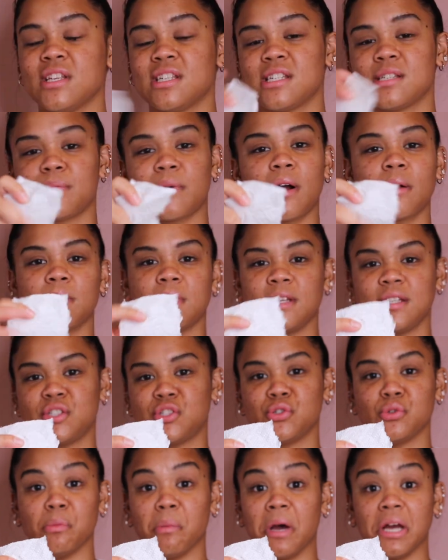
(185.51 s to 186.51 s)
This is probably
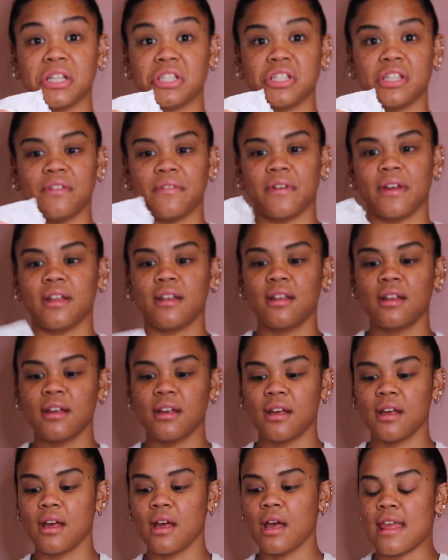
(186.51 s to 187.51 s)
too much even.
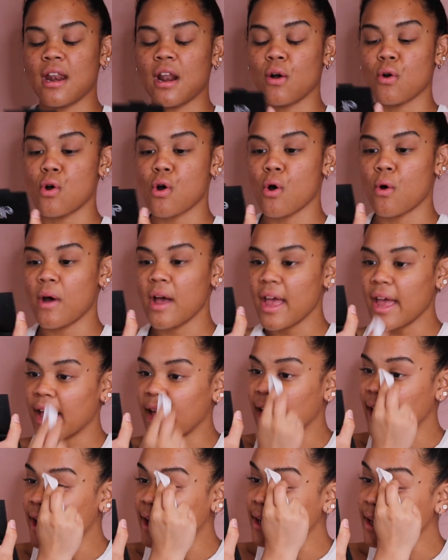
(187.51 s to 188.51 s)
Then I'll go
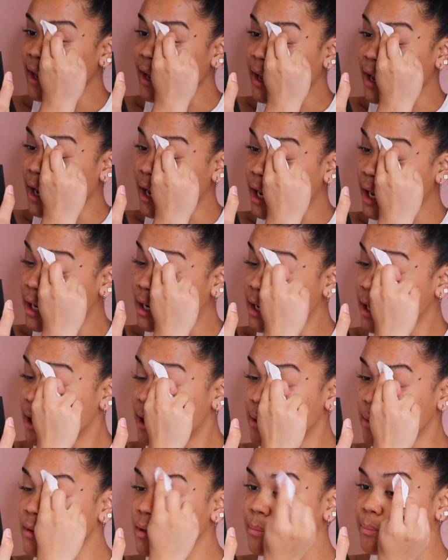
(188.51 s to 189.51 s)
ahead and
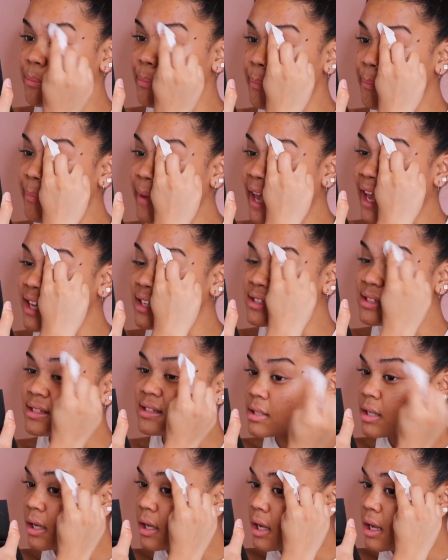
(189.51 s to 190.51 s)

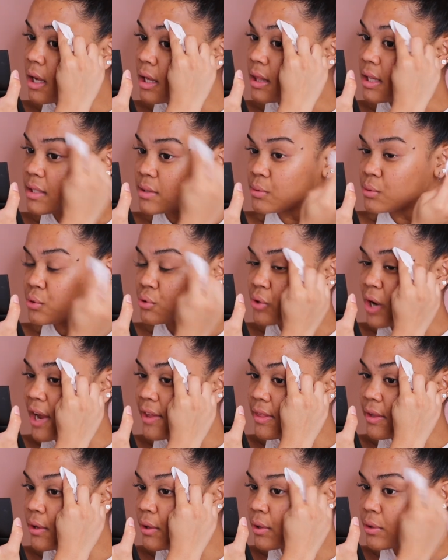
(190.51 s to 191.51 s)
paste. This will
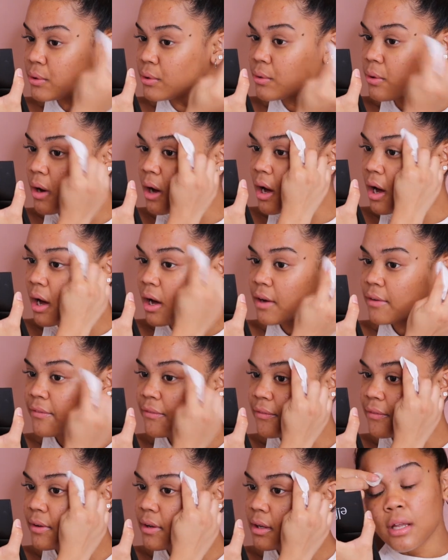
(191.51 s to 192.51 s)
dry the glue
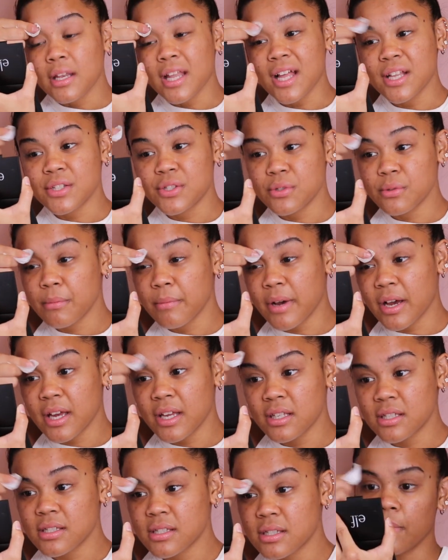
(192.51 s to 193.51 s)
off. Not too
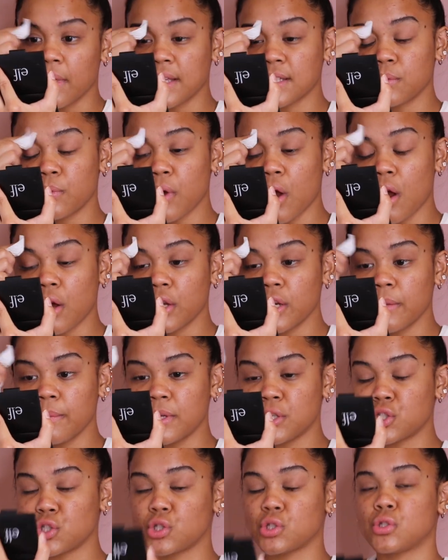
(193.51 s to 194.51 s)
much because we are going to
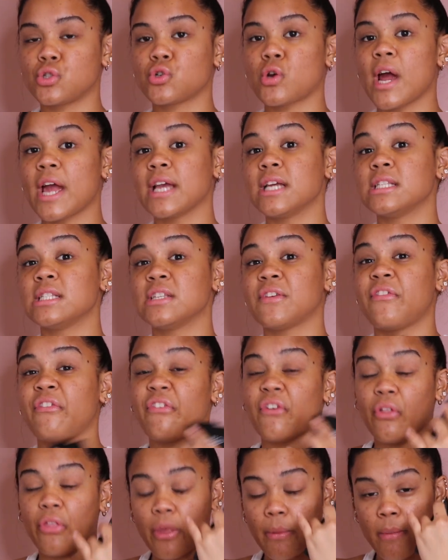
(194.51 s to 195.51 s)
be trying to
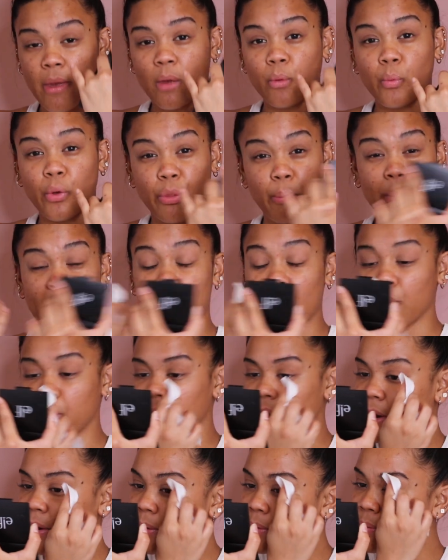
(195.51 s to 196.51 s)
fill them in with
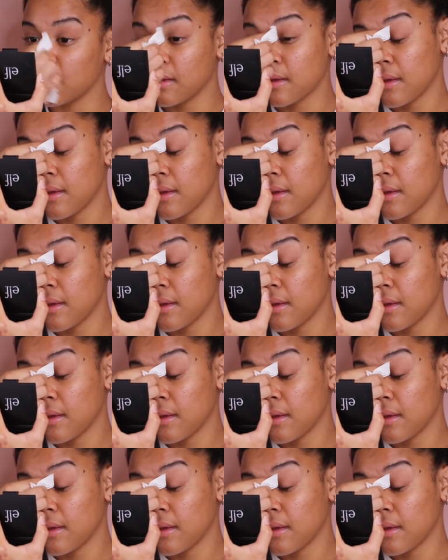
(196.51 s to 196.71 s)
powder.